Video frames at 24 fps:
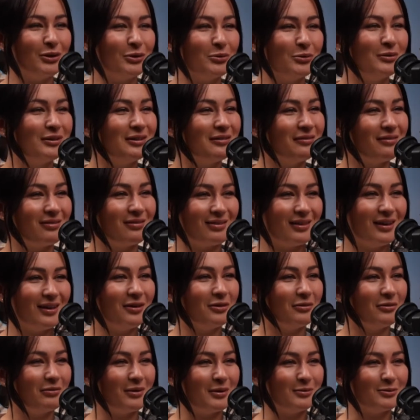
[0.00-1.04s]
You wouldn't think
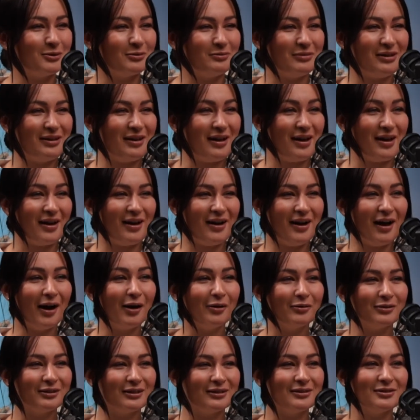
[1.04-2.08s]
of them to be a
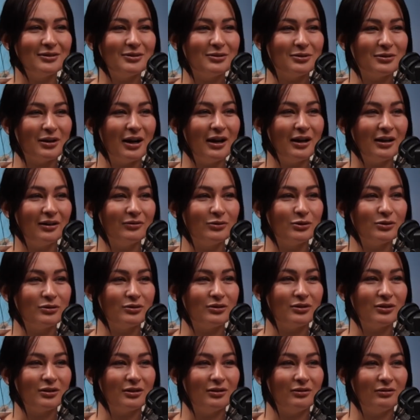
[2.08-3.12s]
hound and to have
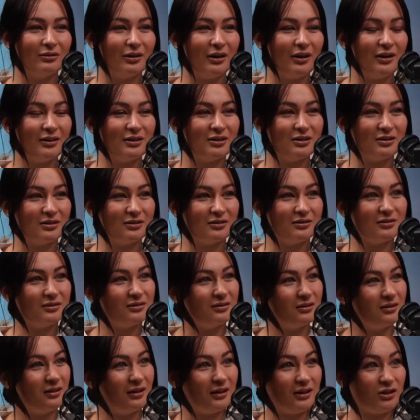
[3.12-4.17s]
such a great
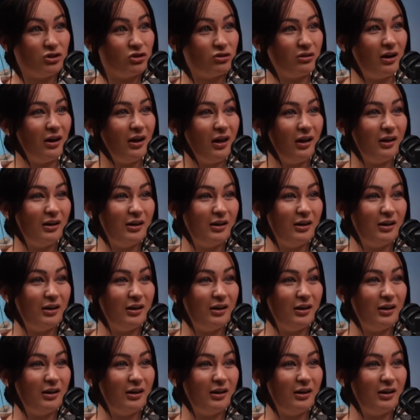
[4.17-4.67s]
like tracking